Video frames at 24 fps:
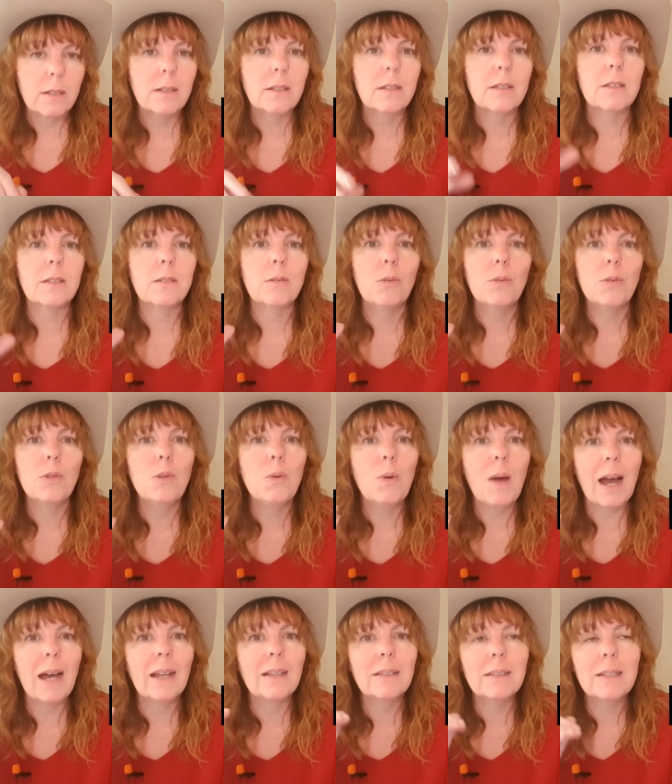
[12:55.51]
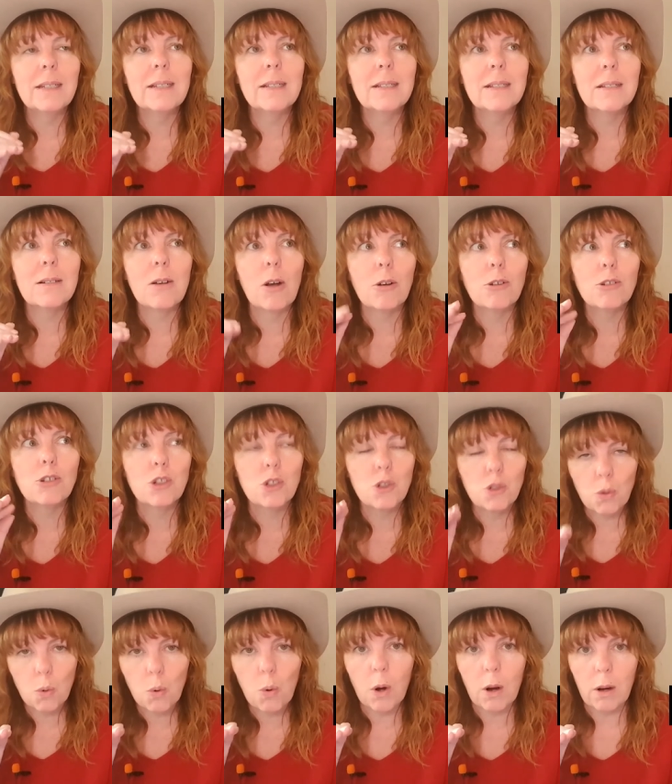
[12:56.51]
so you at least are
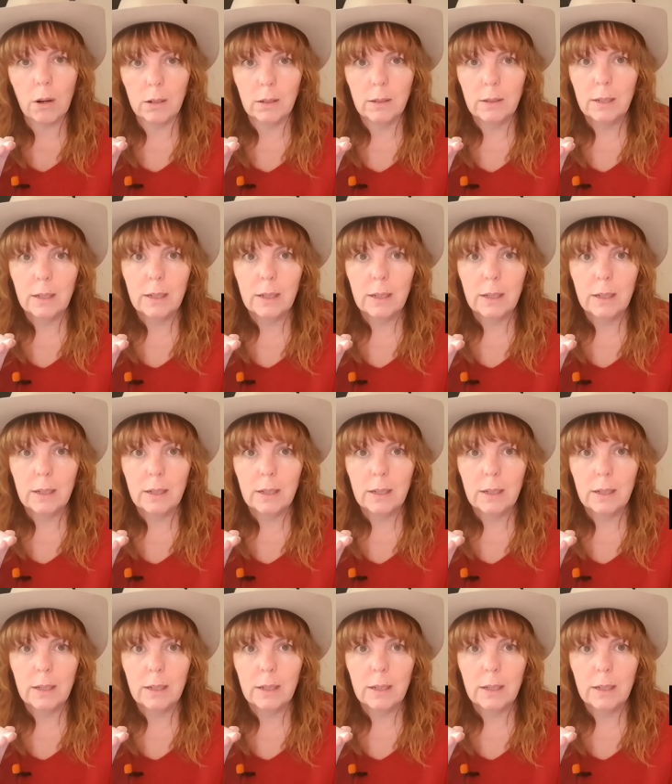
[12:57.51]
sure